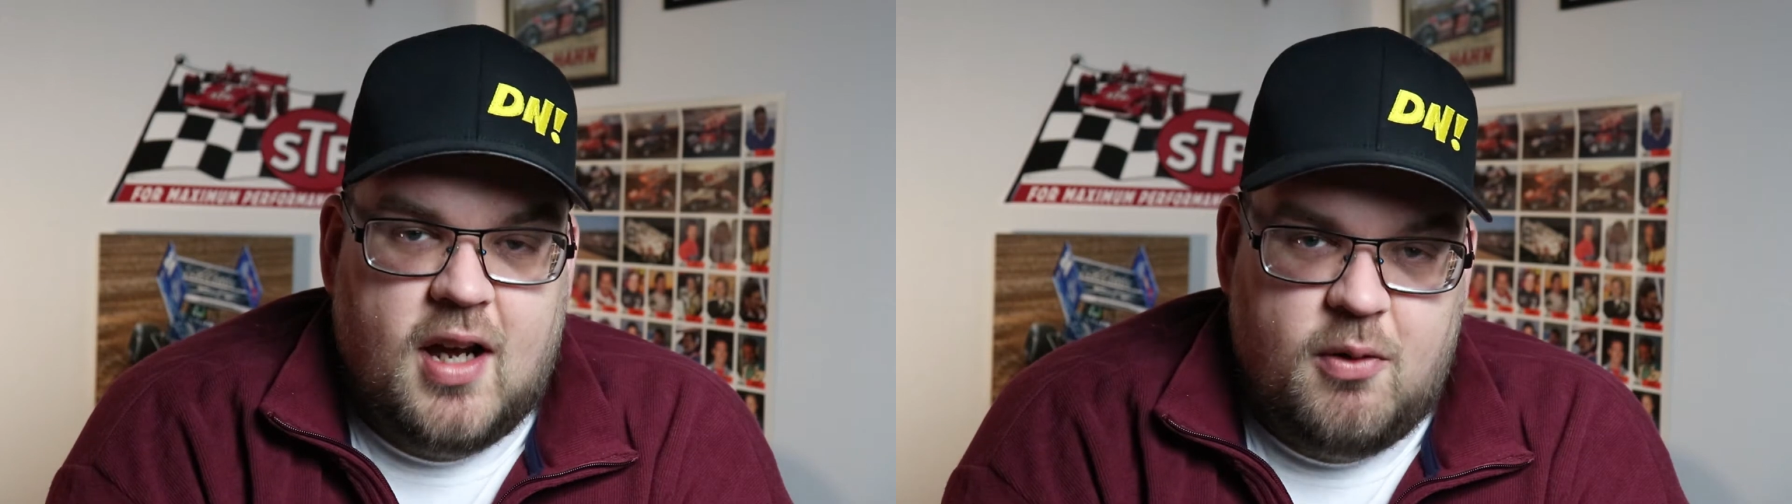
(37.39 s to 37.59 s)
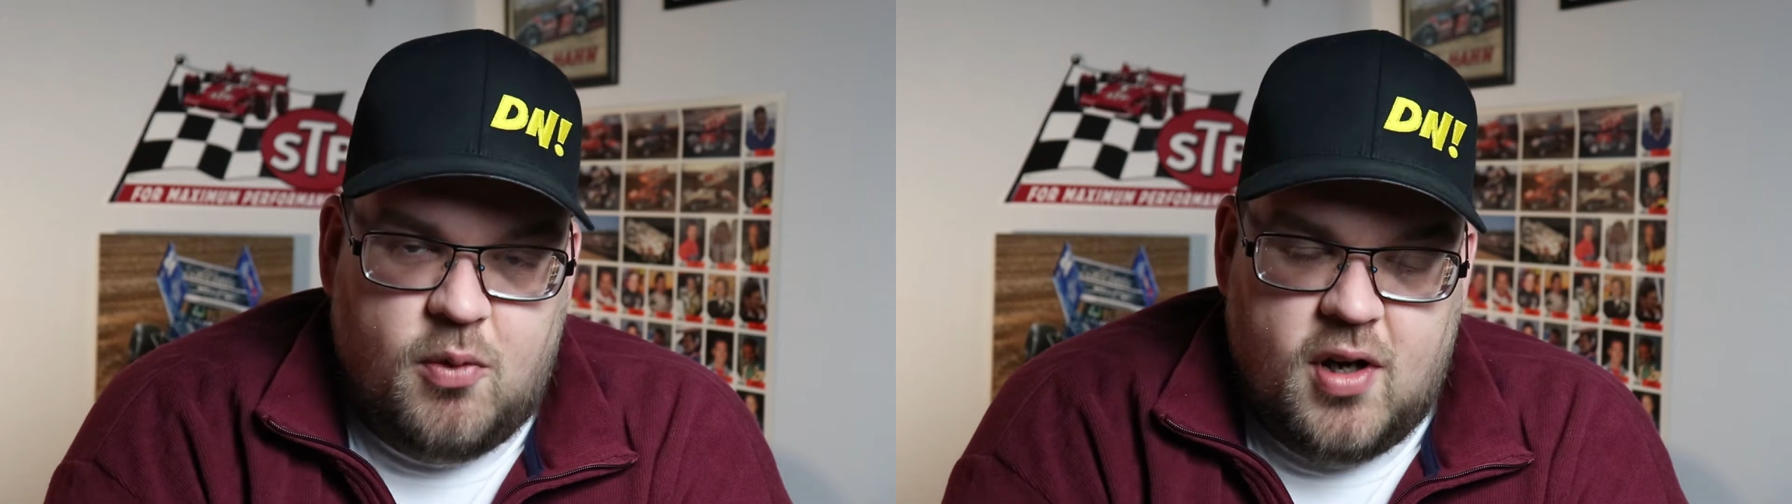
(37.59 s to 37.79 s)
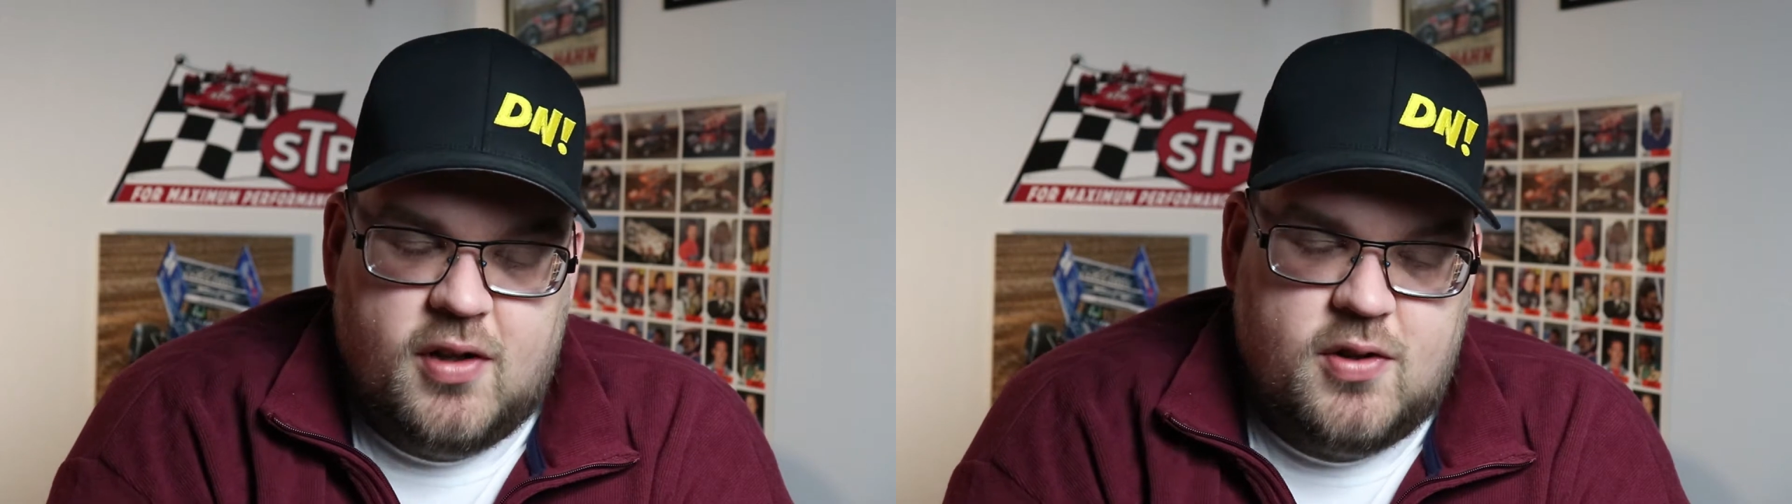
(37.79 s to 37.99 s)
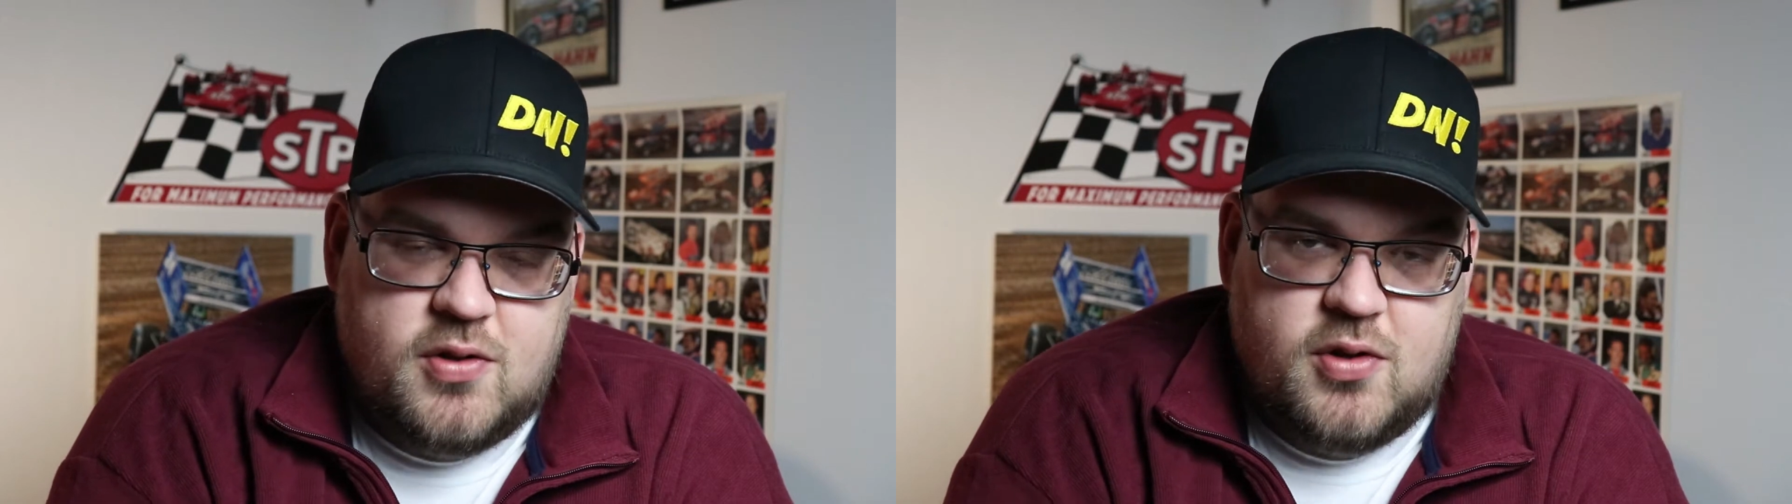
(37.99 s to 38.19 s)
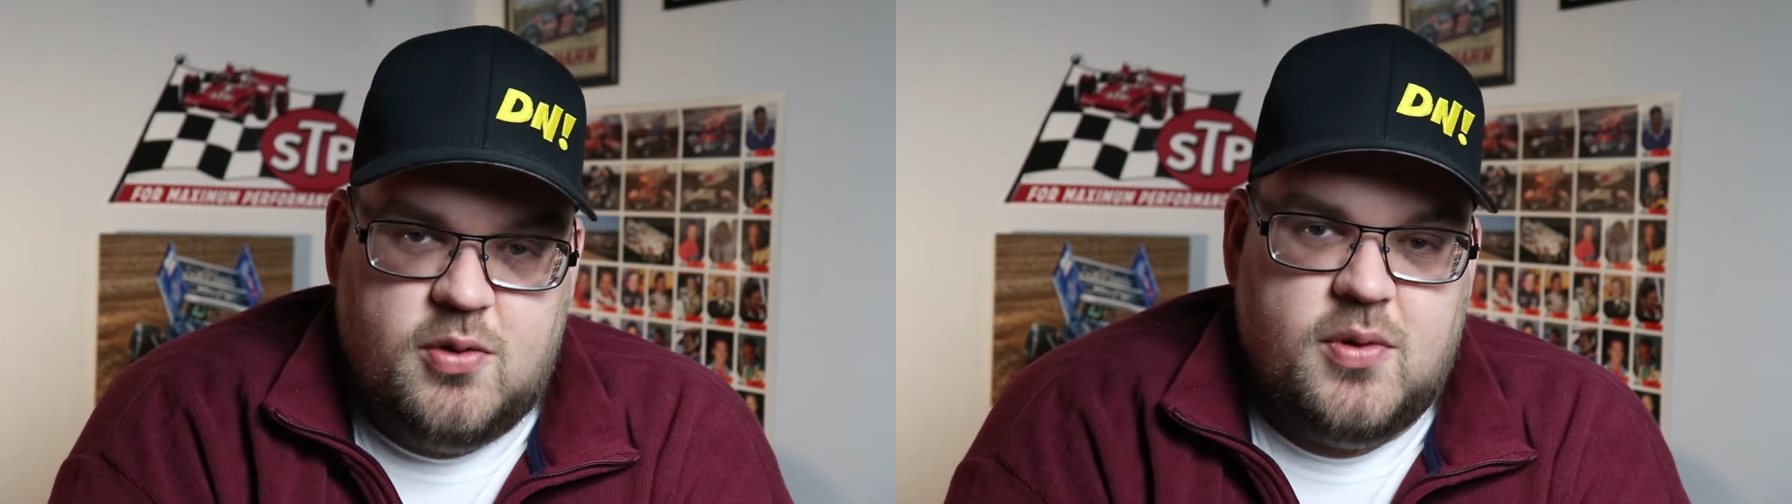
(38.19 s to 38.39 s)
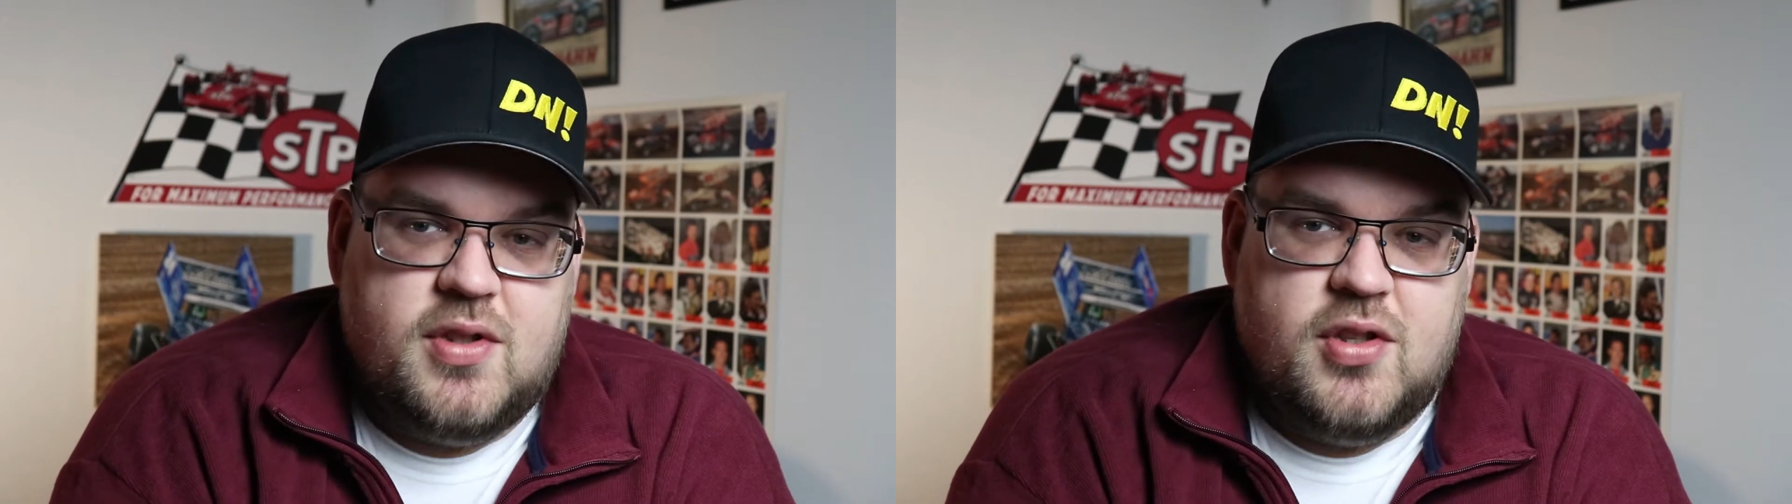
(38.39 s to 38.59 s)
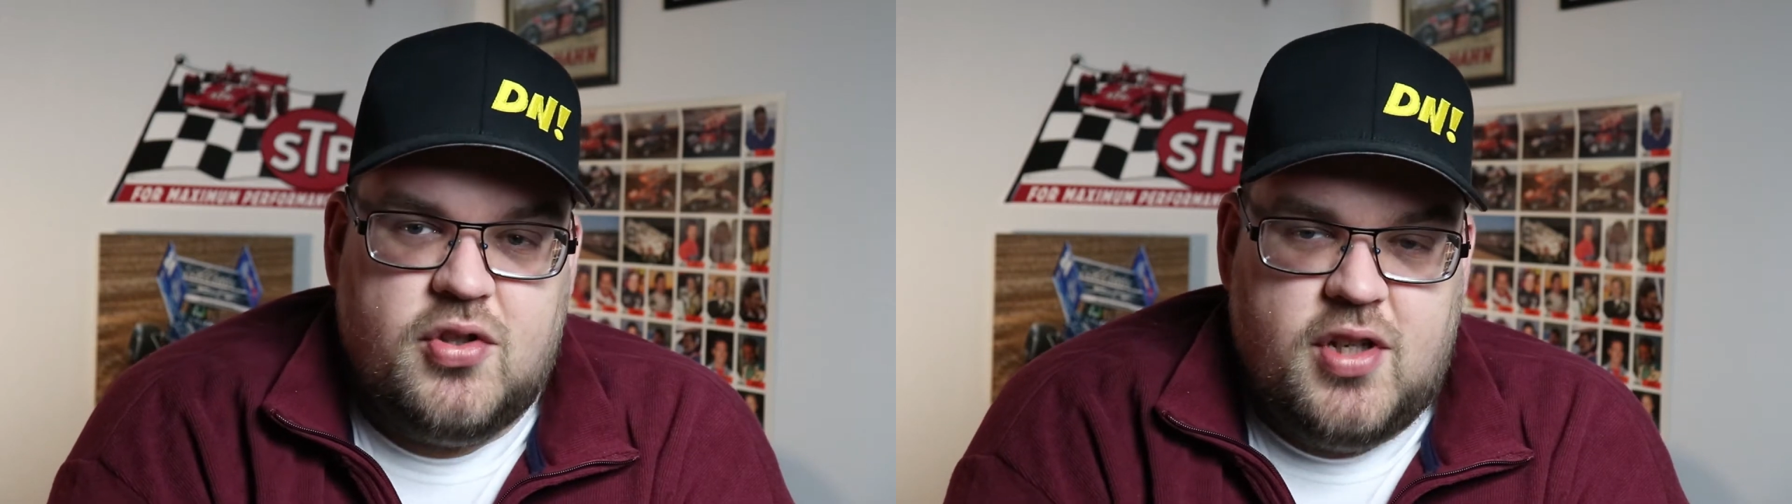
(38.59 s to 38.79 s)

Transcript: I want to do with this